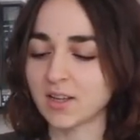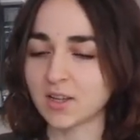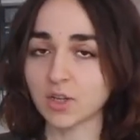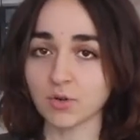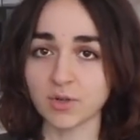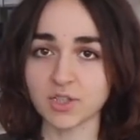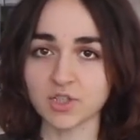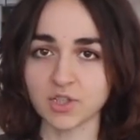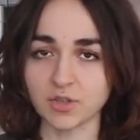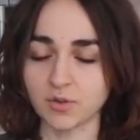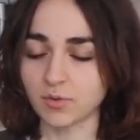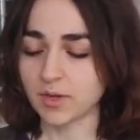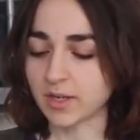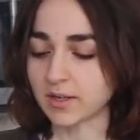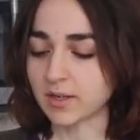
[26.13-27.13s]
the
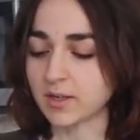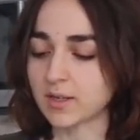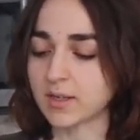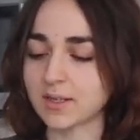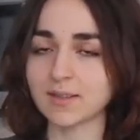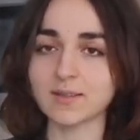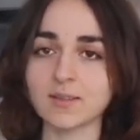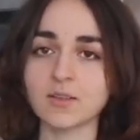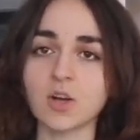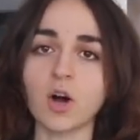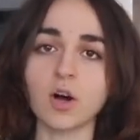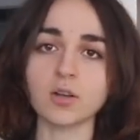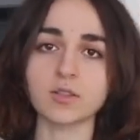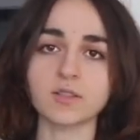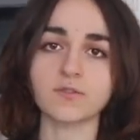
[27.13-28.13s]
original one, it
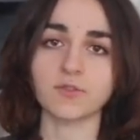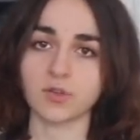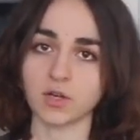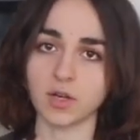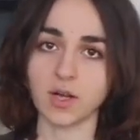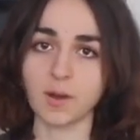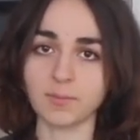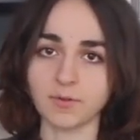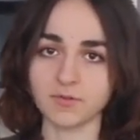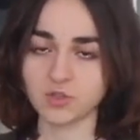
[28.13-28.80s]
calls for a cup of